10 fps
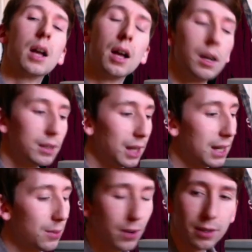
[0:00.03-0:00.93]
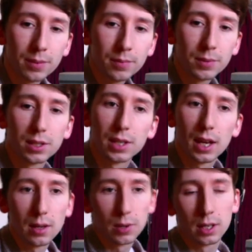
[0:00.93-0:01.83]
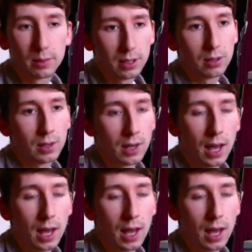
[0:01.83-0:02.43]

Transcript: Okay, welcome. Today we're going to be doing